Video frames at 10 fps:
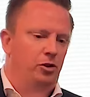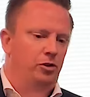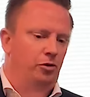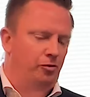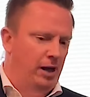here
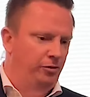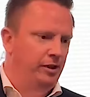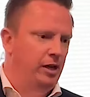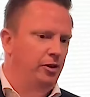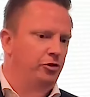around
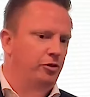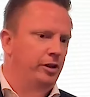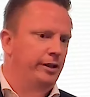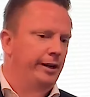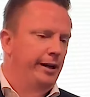the
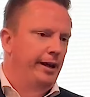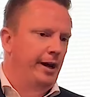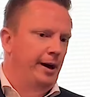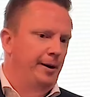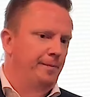country.
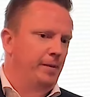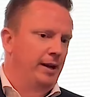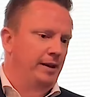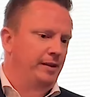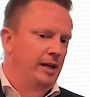And
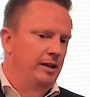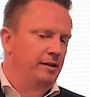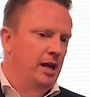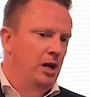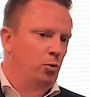at the end of
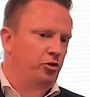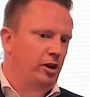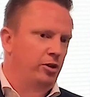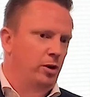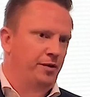the day, we're
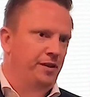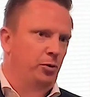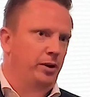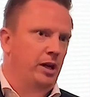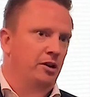trying to do everything
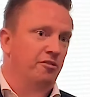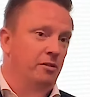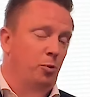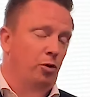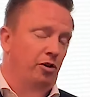we can to
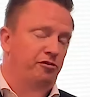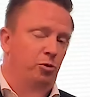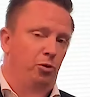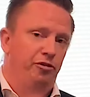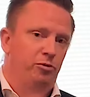support our
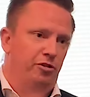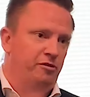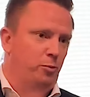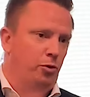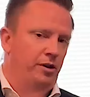schools, who are
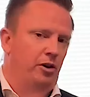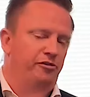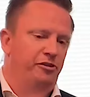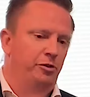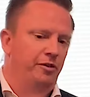supporting our
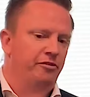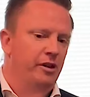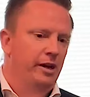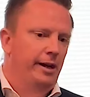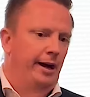students.
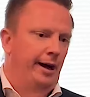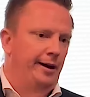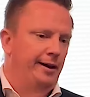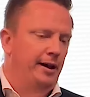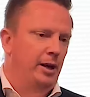
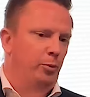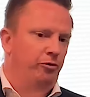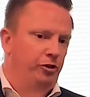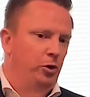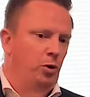And we
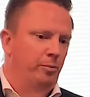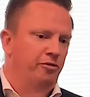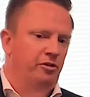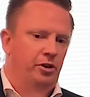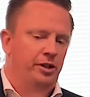really want
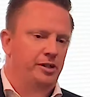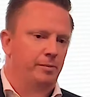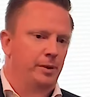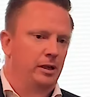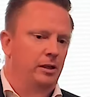Missouri to
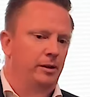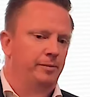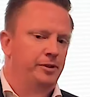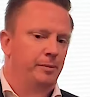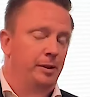be a
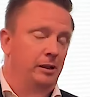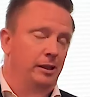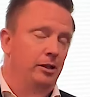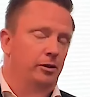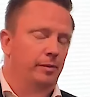
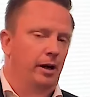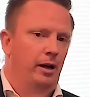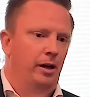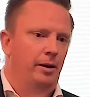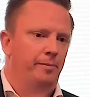leader.
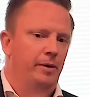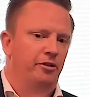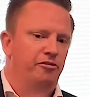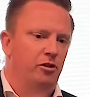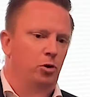
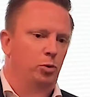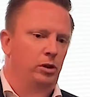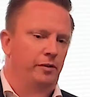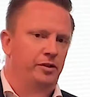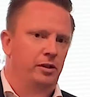And so would
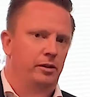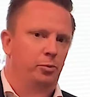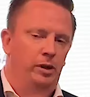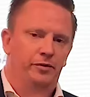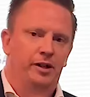love to
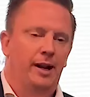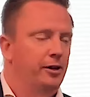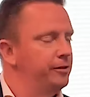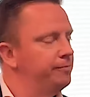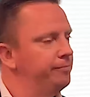connect.